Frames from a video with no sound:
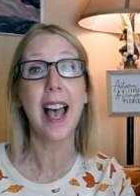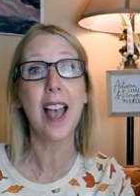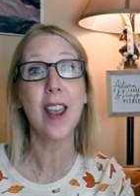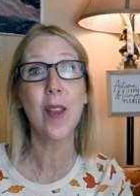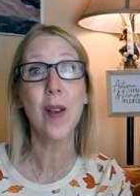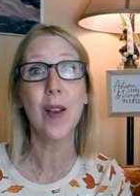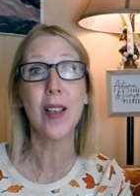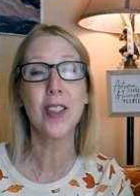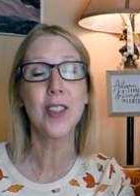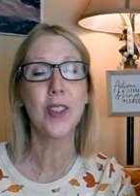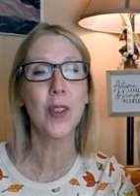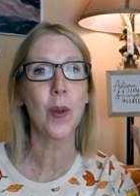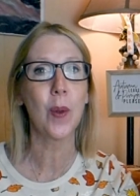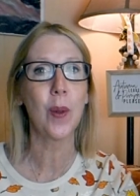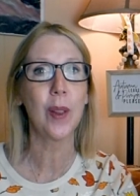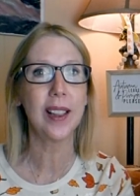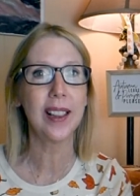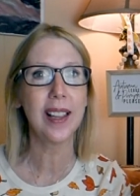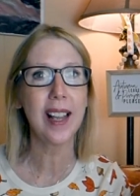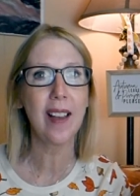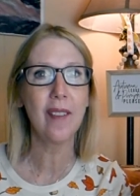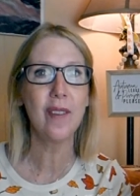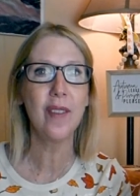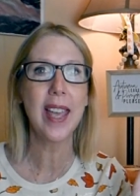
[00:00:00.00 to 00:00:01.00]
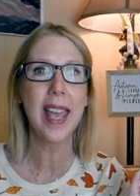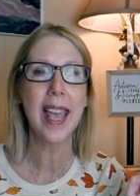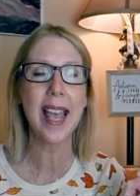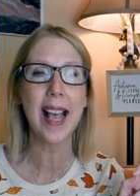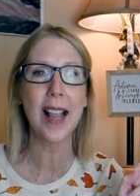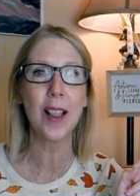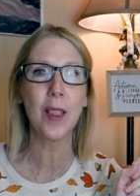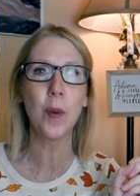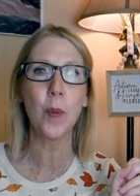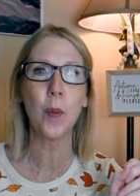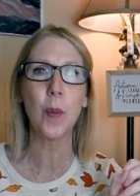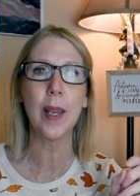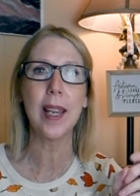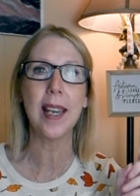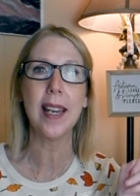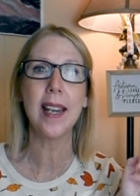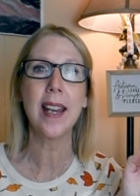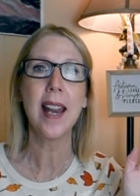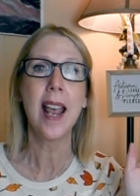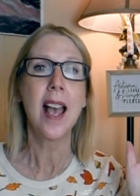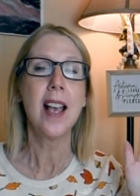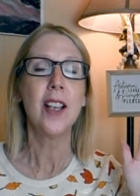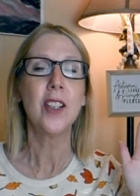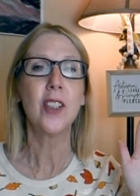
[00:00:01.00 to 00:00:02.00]
I also love
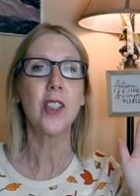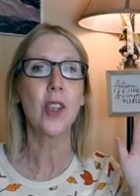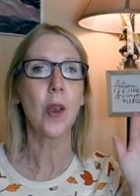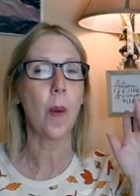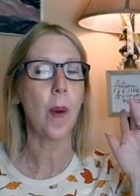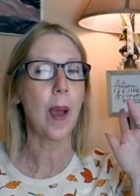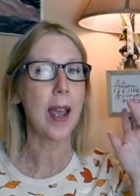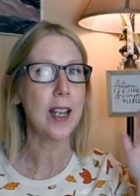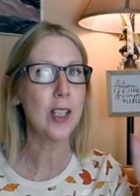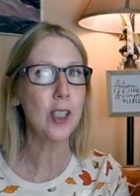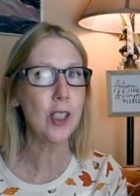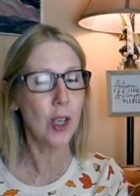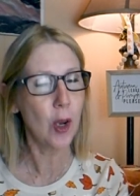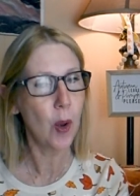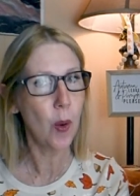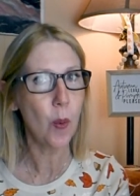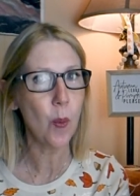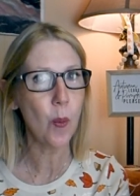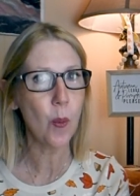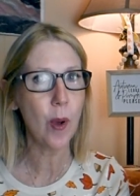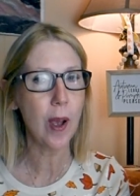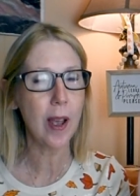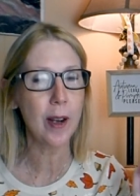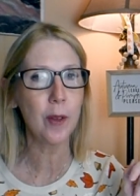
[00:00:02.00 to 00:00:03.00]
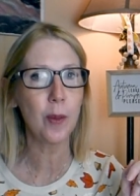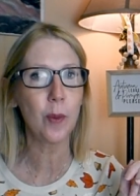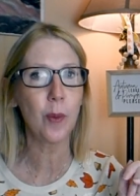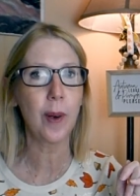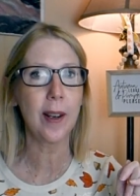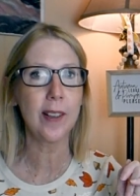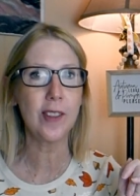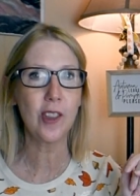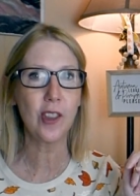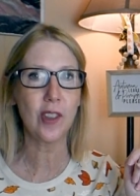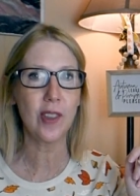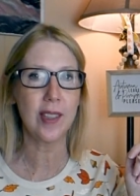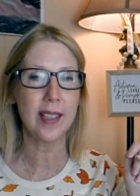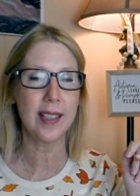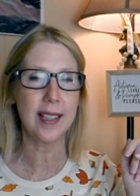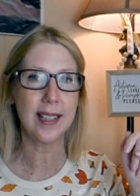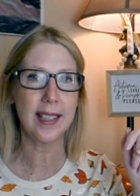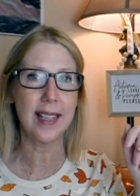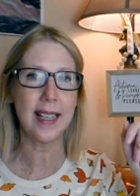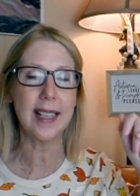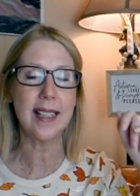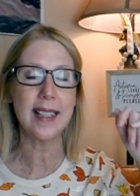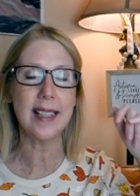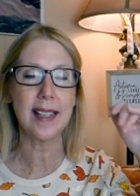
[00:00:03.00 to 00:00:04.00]
Halloween, so I don't want to rush the
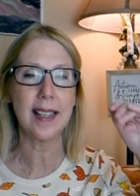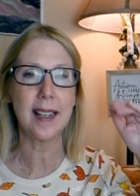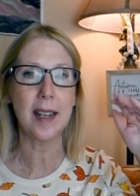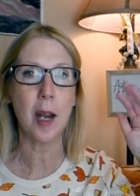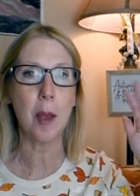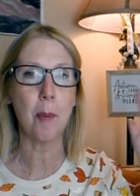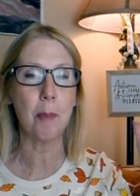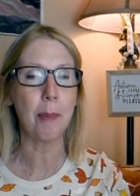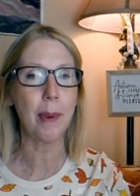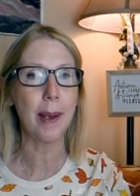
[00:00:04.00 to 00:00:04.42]
season.